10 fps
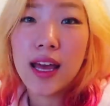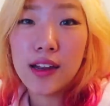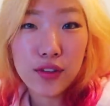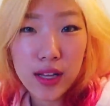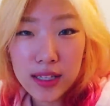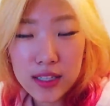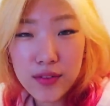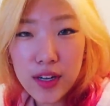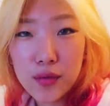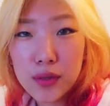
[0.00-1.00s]
And if you like this
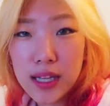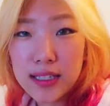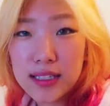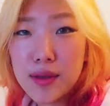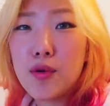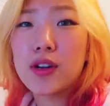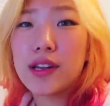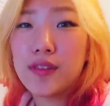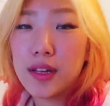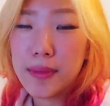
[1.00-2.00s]
video and would like to see more,
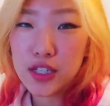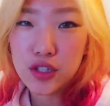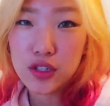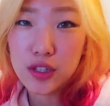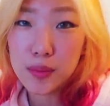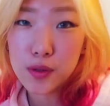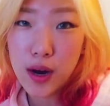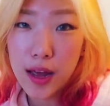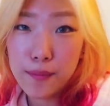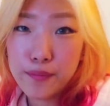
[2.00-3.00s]
definitely make sure to
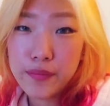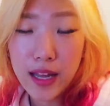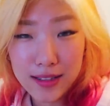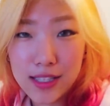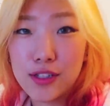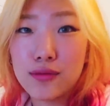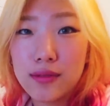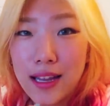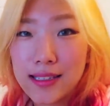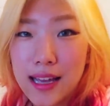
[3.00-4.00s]
subscribe. I'll see you
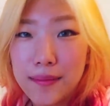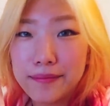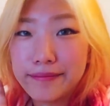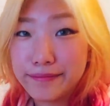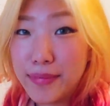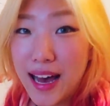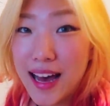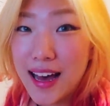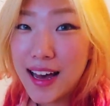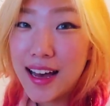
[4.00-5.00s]
next time.
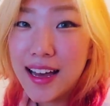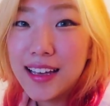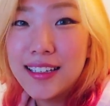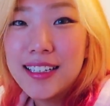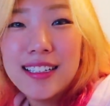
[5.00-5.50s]
Bye!